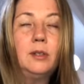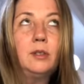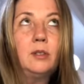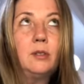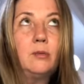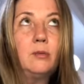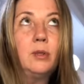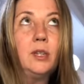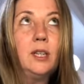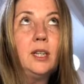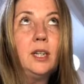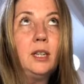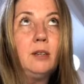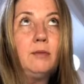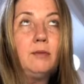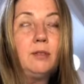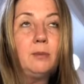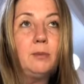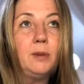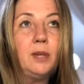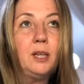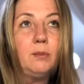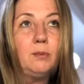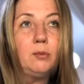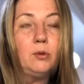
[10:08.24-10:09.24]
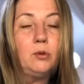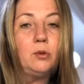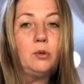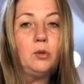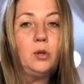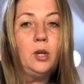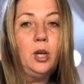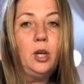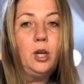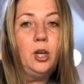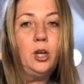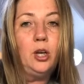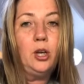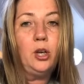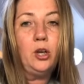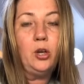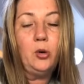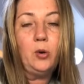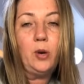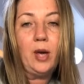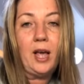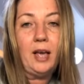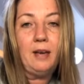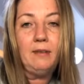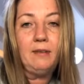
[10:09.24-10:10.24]
really for people
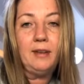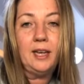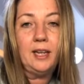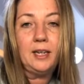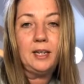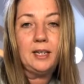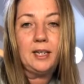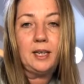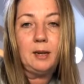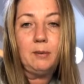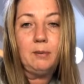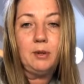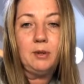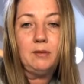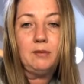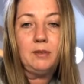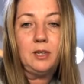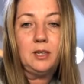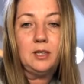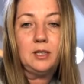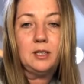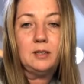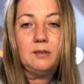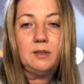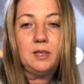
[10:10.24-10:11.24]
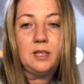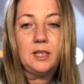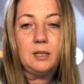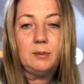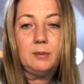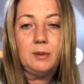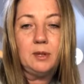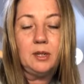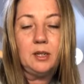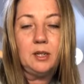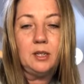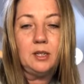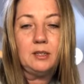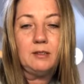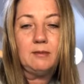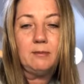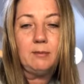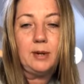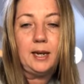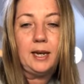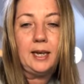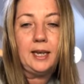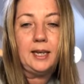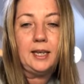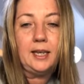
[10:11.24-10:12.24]
who have had a couple of years of experience of
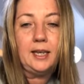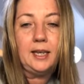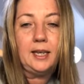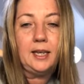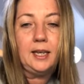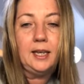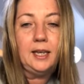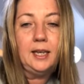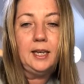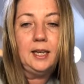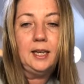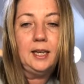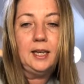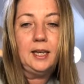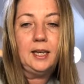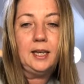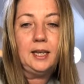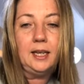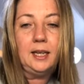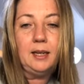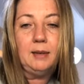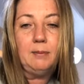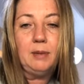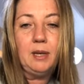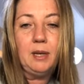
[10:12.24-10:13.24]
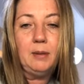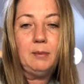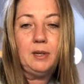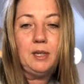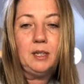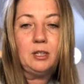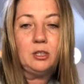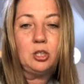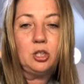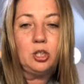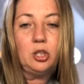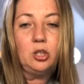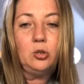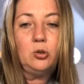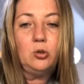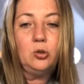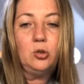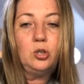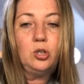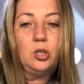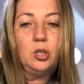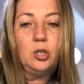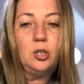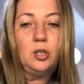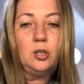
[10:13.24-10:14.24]
playing, maybe as
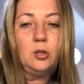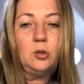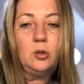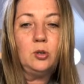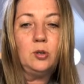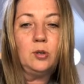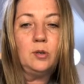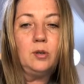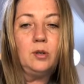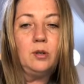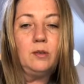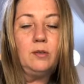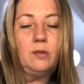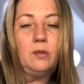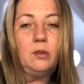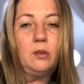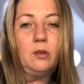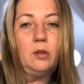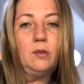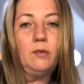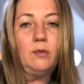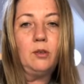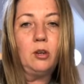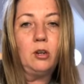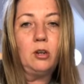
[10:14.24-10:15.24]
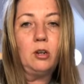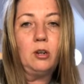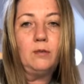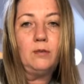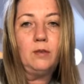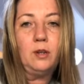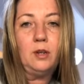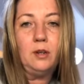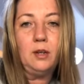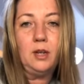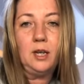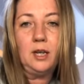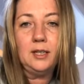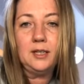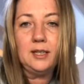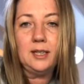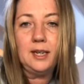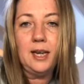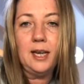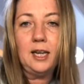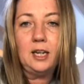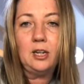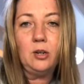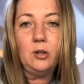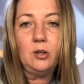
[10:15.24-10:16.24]
children, or you've gone off as an
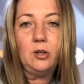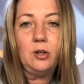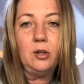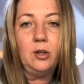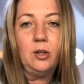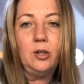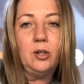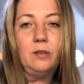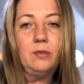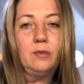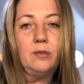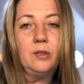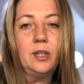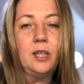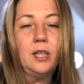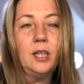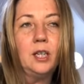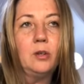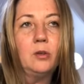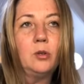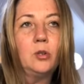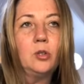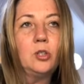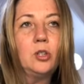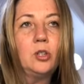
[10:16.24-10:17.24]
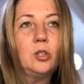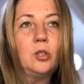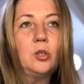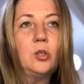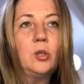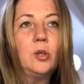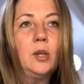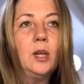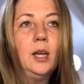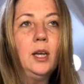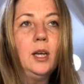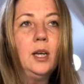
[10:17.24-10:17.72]
adult and learnt for a year or two,